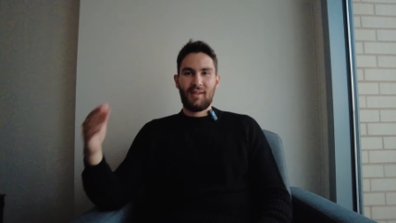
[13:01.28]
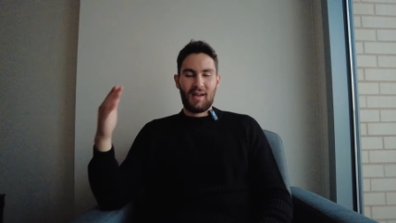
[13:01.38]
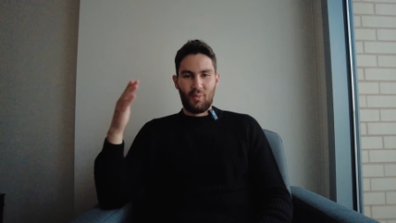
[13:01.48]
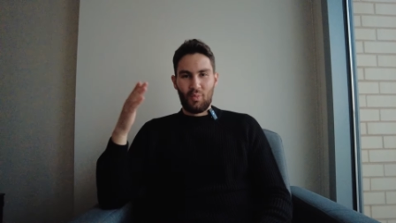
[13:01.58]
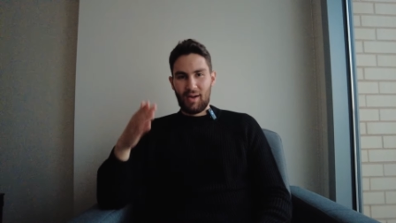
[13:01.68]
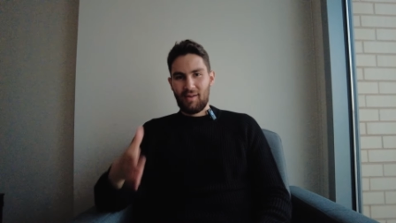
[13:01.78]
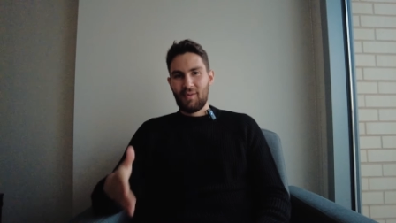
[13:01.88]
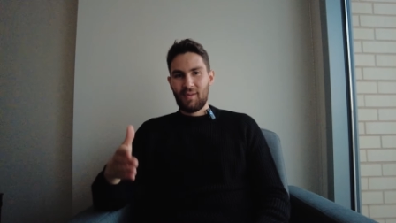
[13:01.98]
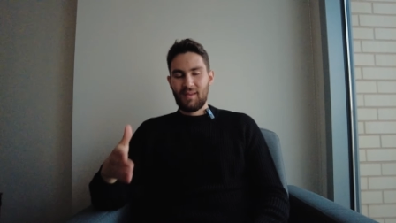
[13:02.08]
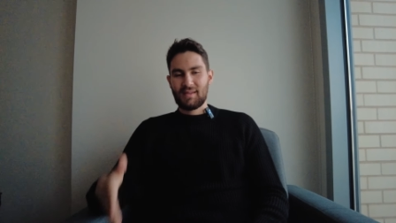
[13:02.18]
like
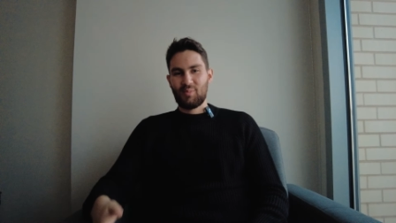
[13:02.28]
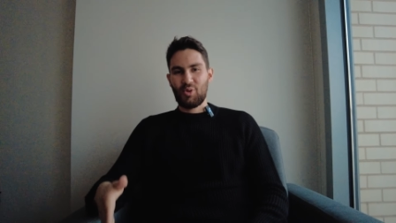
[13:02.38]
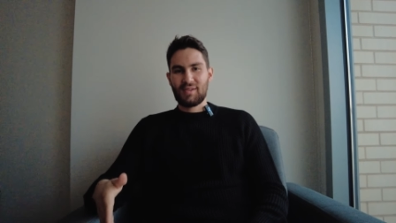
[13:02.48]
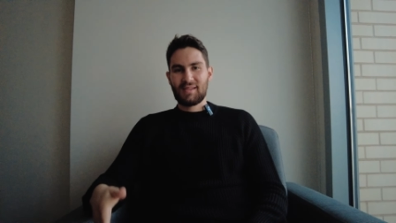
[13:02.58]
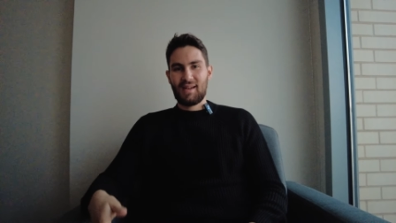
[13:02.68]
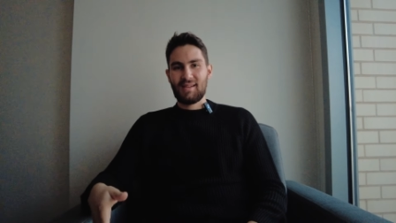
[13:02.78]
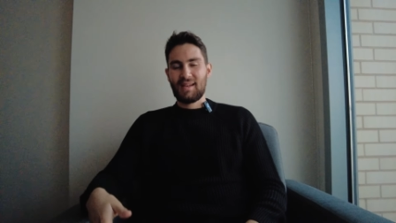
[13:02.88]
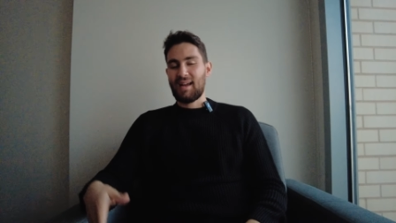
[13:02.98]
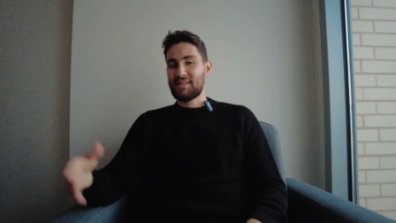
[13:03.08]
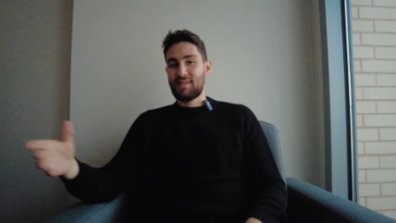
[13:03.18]
whatever this book says
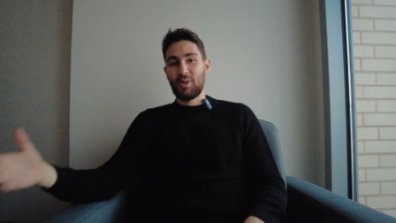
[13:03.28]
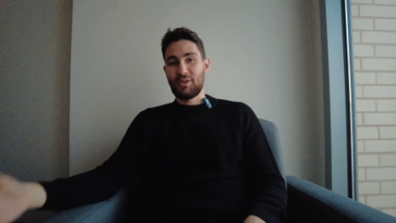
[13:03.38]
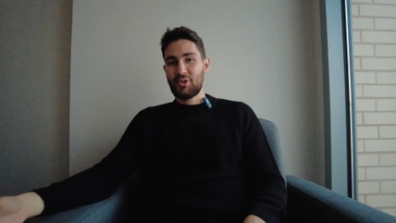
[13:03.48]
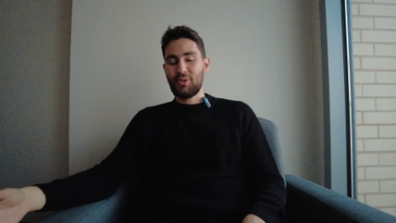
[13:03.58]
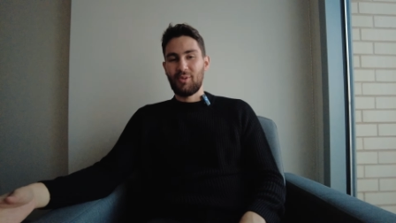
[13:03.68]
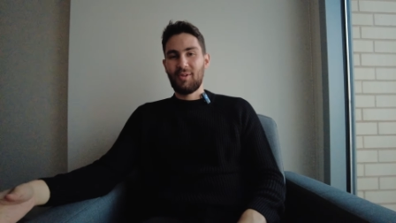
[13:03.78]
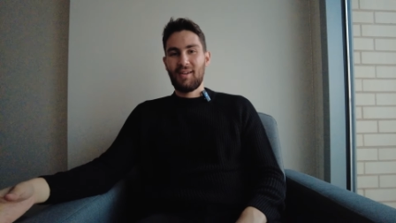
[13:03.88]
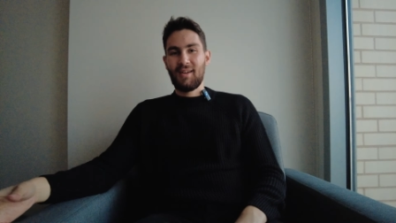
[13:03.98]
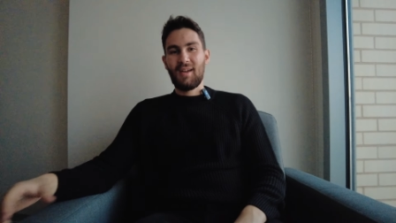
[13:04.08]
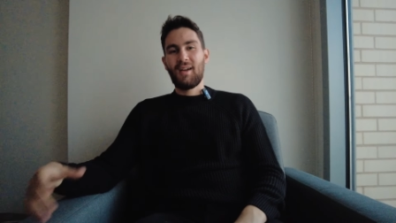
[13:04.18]
has to be true.
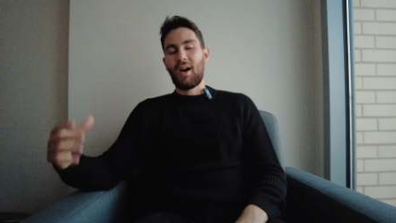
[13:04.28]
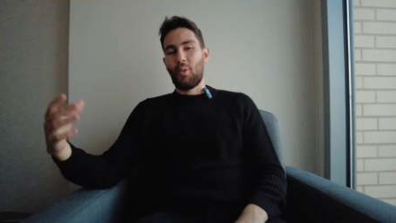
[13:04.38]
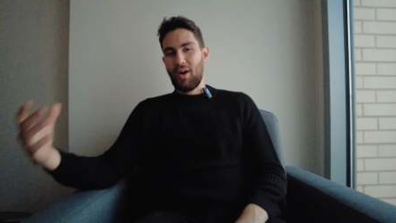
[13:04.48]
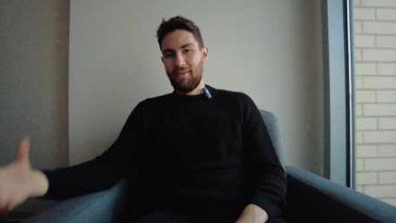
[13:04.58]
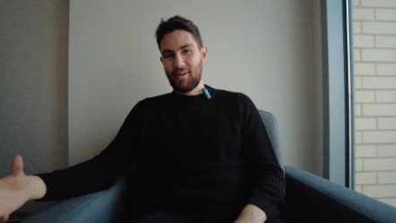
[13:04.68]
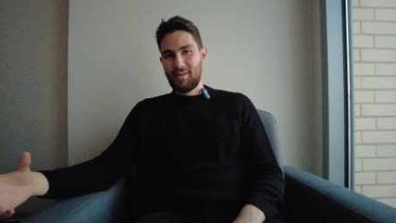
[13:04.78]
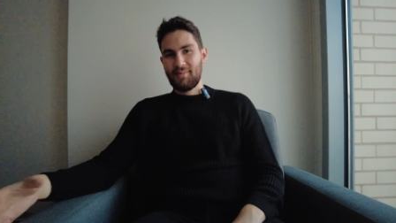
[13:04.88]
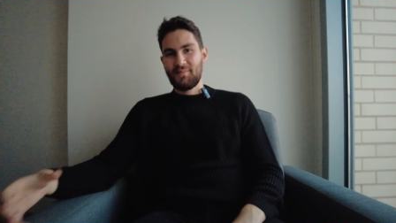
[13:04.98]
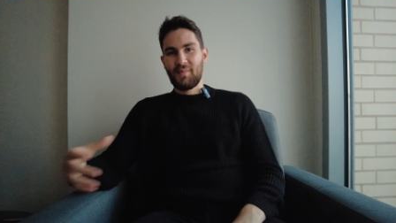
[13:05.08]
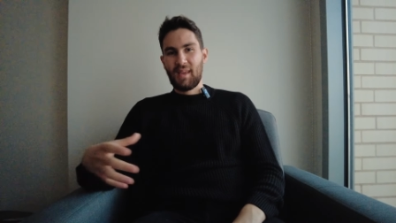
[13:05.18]
However,
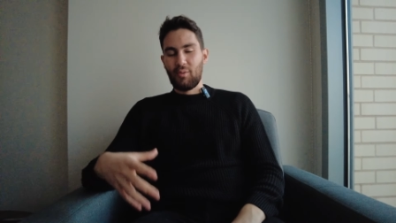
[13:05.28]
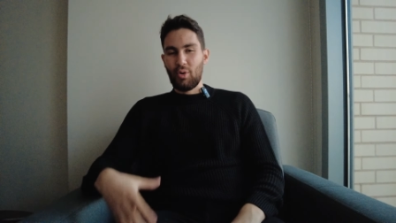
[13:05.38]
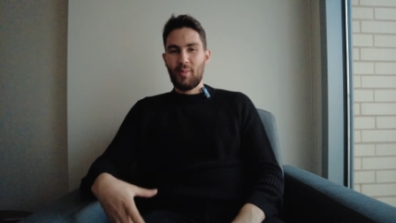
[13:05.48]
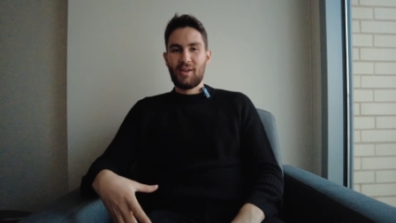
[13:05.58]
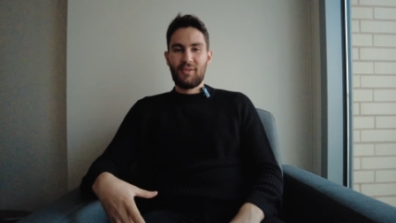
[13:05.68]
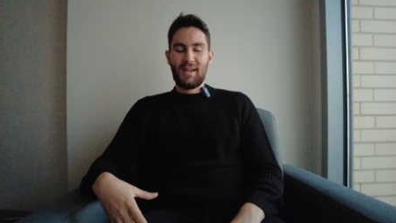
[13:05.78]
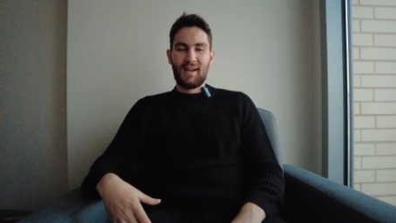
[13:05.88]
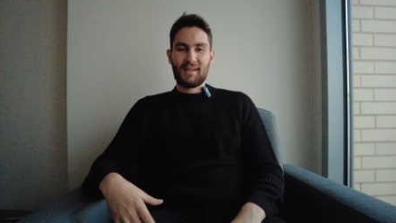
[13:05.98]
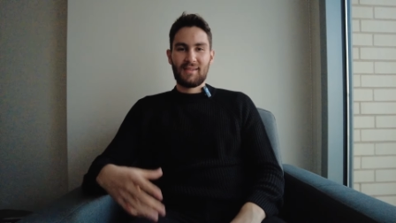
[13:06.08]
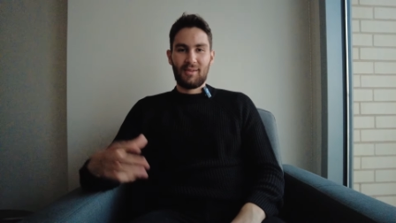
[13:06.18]
Women
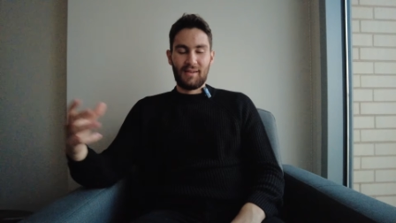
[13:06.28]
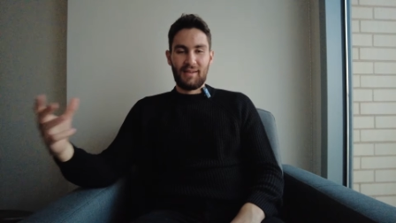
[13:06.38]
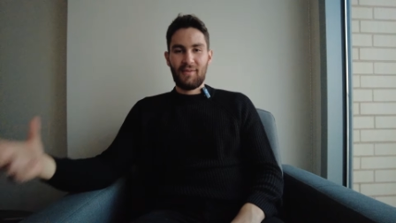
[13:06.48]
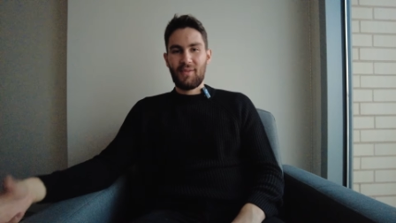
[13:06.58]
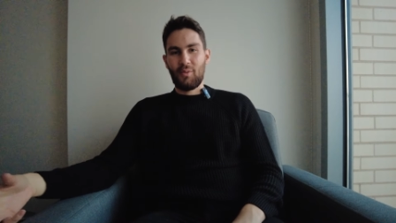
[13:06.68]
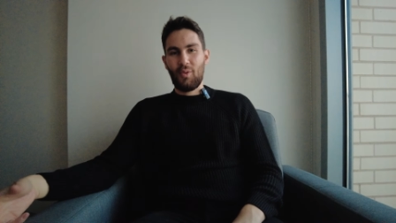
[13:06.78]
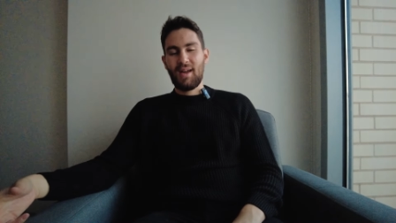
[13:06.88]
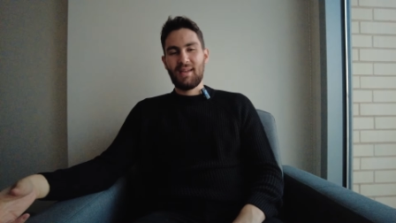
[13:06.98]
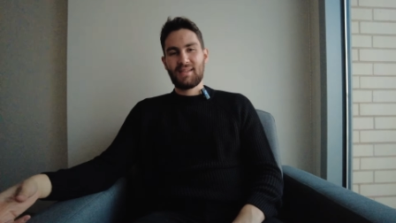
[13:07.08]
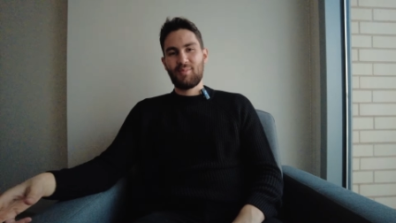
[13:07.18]
react on different
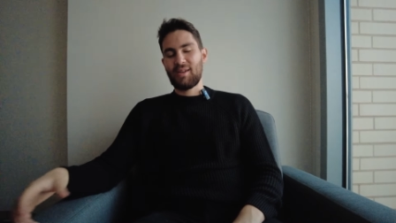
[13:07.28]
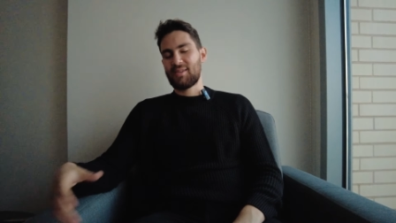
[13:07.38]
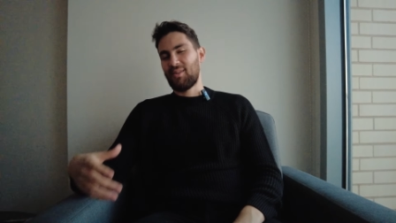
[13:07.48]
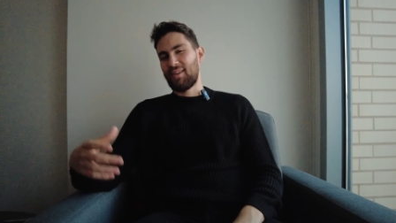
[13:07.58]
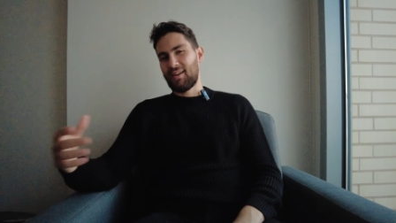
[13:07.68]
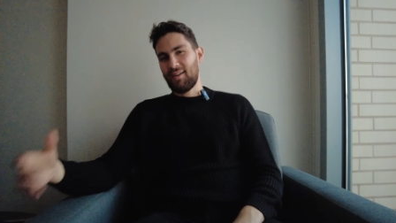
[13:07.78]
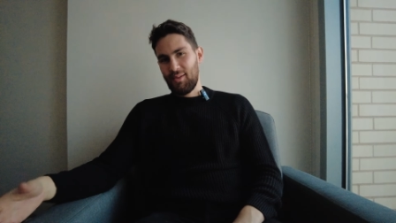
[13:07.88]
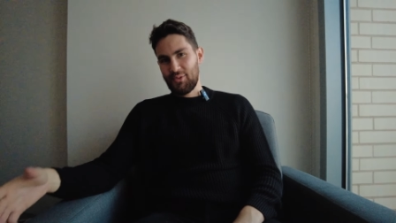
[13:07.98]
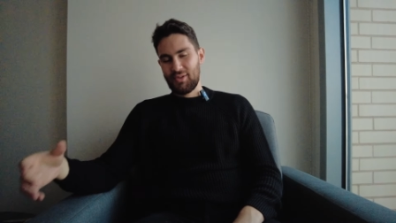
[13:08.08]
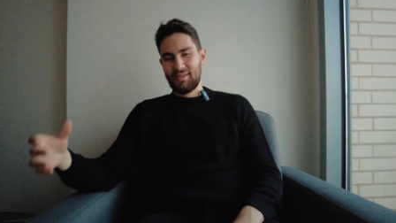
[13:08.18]
ways based on their
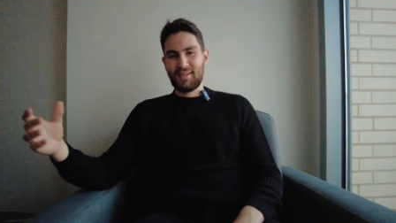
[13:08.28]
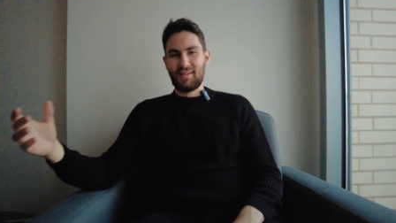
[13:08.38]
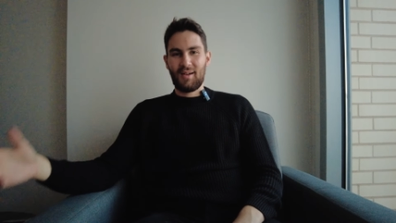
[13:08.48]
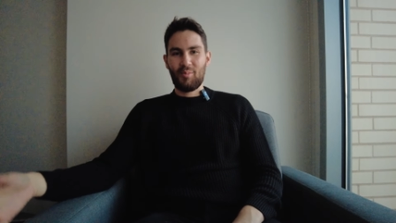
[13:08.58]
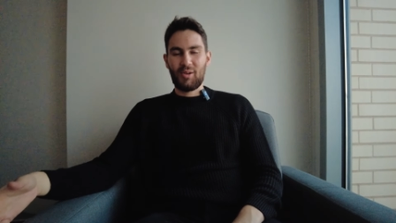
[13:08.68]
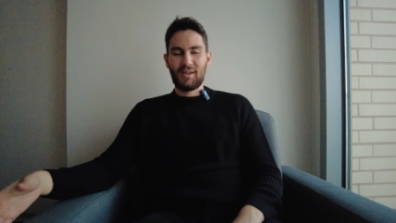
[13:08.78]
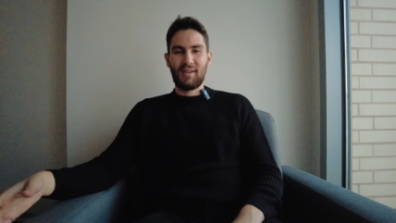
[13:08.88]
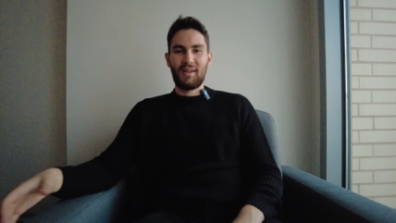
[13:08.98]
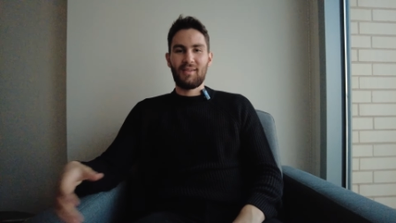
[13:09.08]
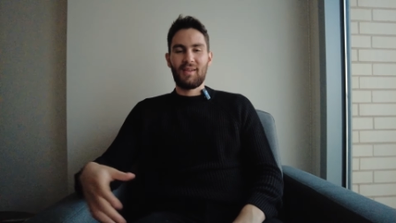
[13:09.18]
cultures, their
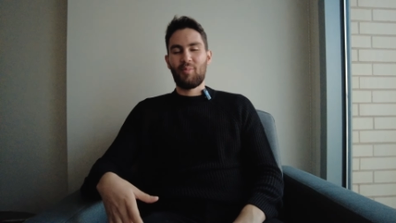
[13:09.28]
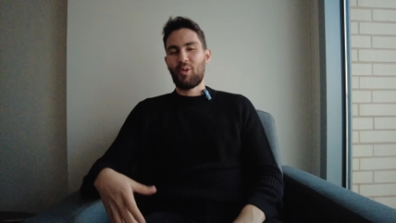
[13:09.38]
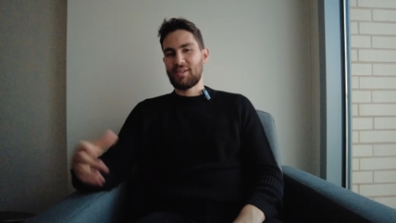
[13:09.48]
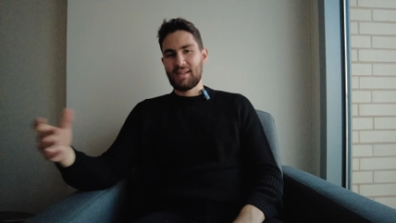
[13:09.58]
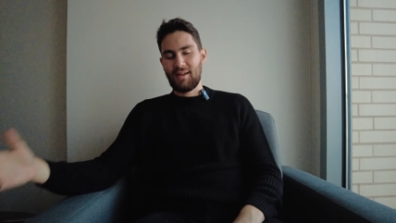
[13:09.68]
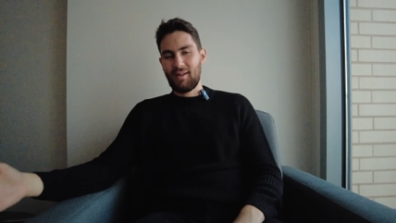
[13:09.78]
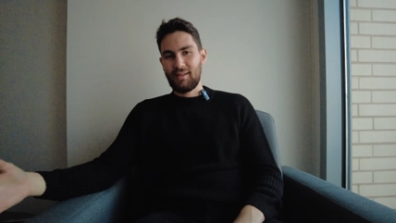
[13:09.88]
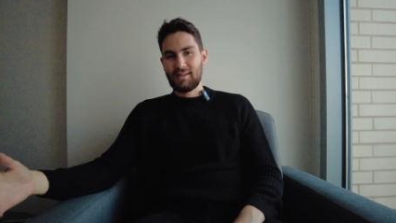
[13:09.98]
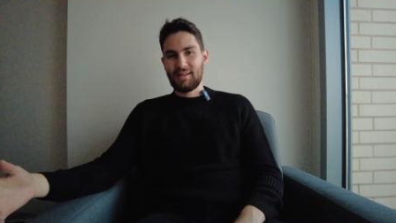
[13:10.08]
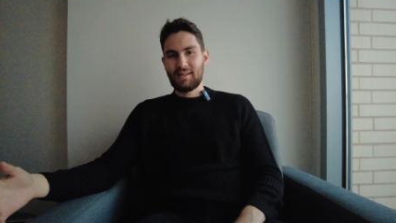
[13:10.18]
upbringing, their
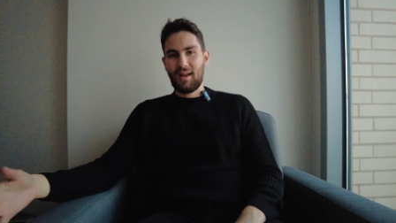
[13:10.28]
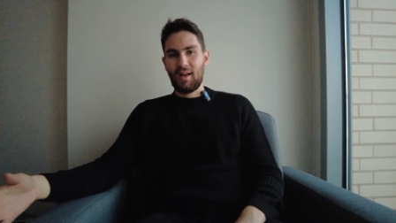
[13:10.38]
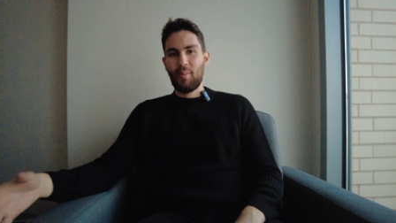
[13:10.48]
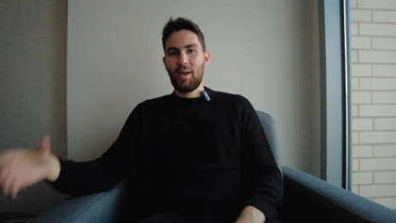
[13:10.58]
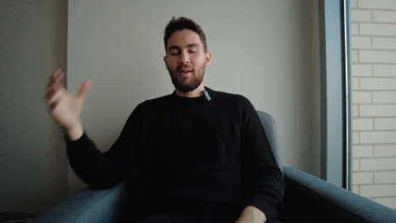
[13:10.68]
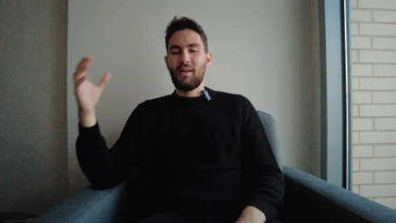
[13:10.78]
personality type.